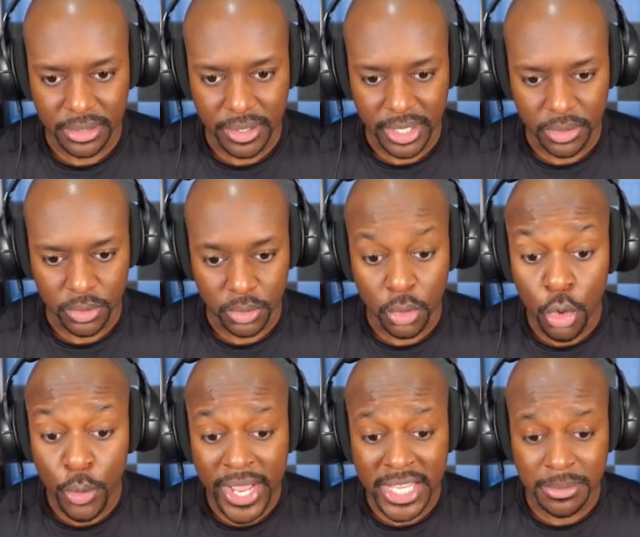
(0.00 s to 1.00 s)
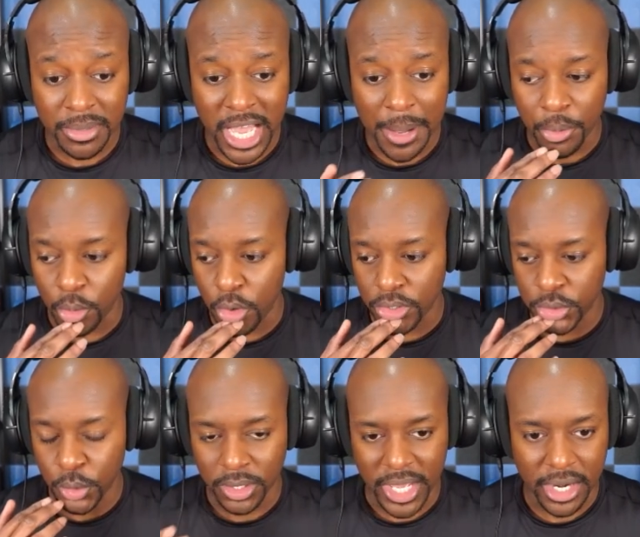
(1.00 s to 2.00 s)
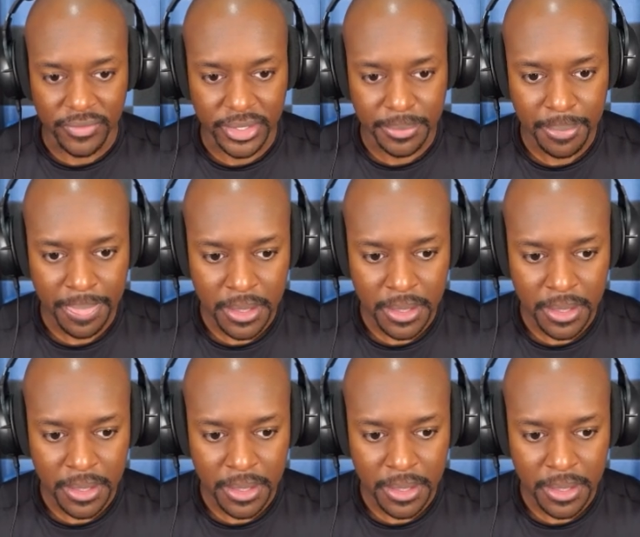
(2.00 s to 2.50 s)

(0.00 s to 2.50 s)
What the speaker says: All right, cool. Ooh, we got some copper ore too, a lot of it.